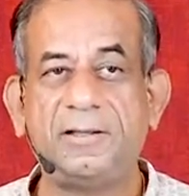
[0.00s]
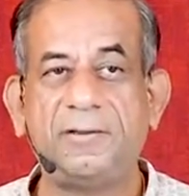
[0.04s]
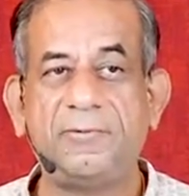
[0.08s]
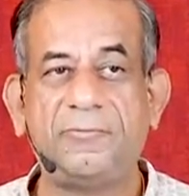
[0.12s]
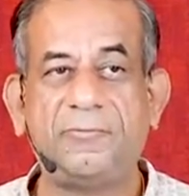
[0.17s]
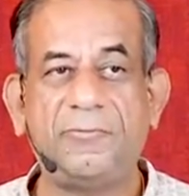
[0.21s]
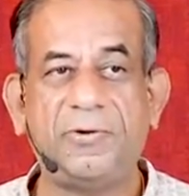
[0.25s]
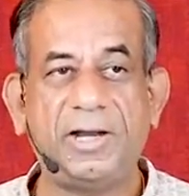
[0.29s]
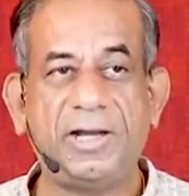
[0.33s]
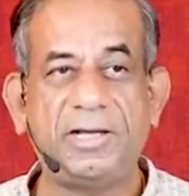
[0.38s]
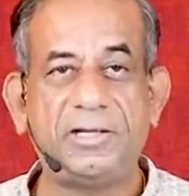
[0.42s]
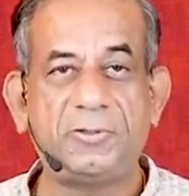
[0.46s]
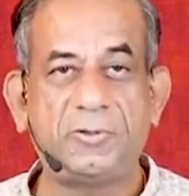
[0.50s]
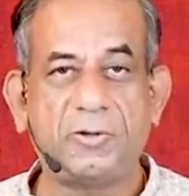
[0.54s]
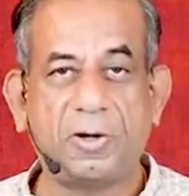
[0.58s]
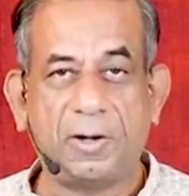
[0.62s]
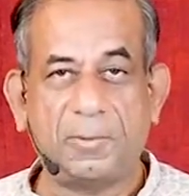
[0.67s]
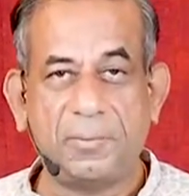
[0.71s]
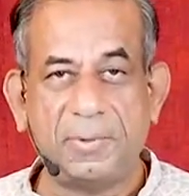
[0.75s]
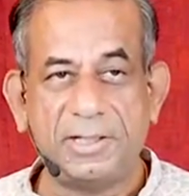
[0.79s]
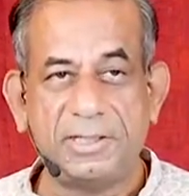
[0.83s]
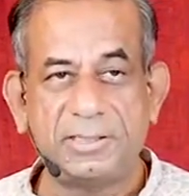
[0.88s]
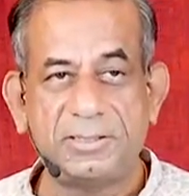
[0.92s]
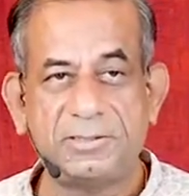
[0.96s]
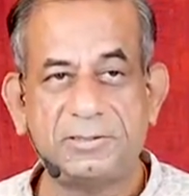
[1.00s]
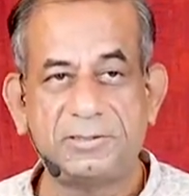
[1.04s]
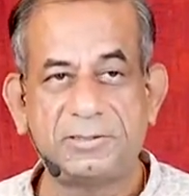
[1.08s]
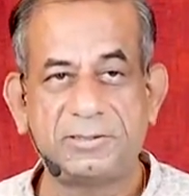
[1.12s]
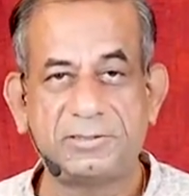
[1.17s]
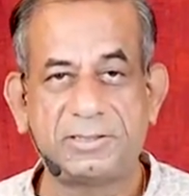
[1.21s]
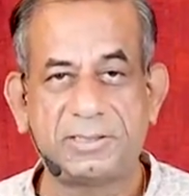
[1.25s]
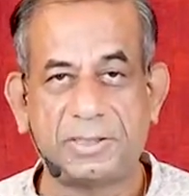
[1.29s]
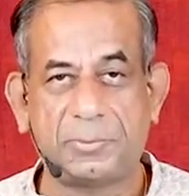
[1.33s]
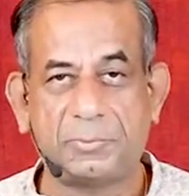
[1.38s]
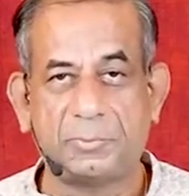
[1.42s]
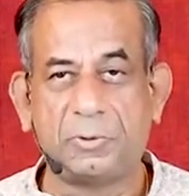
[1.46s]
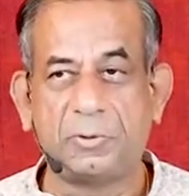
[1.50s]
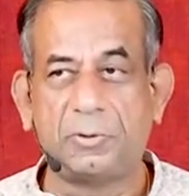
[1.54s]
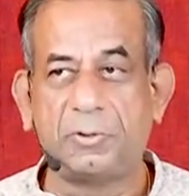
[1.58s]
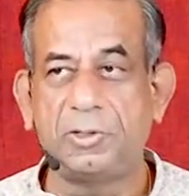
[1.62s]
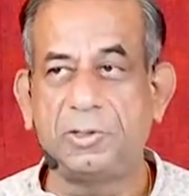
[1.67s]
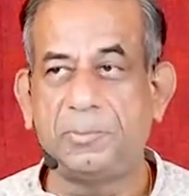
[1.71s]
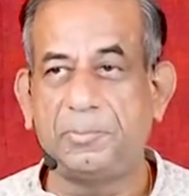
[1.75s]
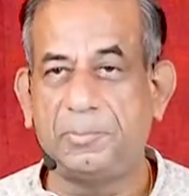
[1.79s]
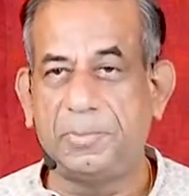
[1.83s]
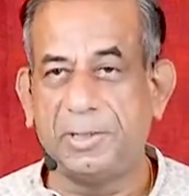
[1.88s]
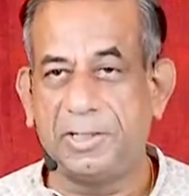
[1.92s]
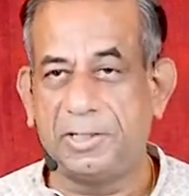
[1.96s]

french government support